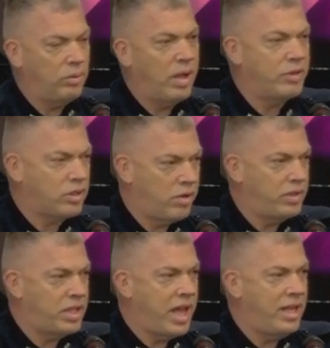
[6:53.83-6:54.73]
We'll have a
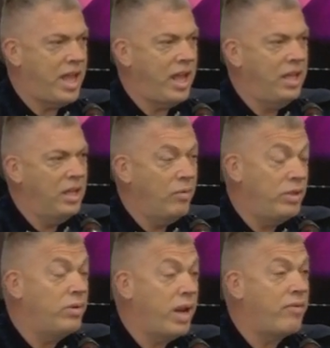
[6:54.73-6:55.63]
service that day.
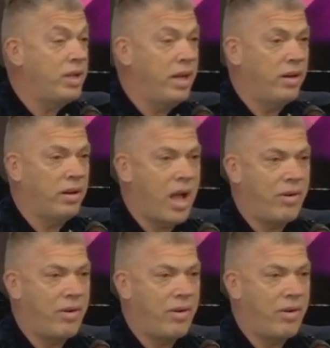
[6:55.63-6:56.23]
We do it every year,